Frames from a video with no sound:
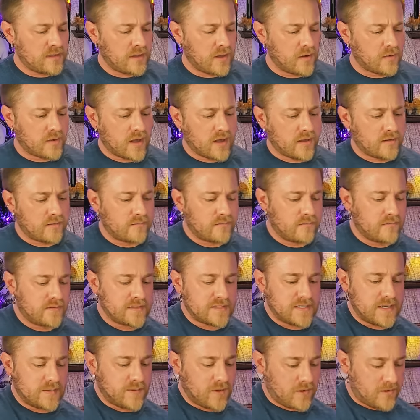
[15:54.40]
Okay,
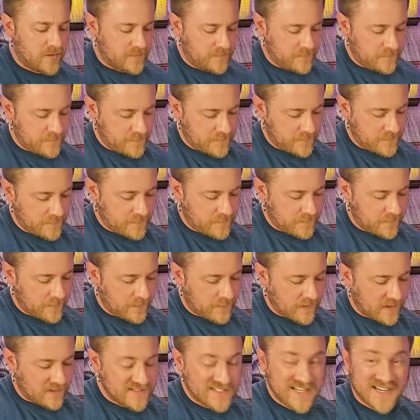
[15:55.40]
let's keep going.
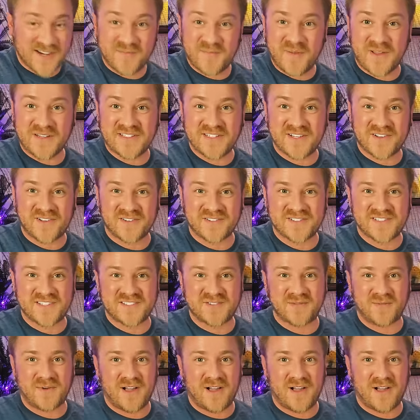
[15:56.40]
Ten of Pentacles as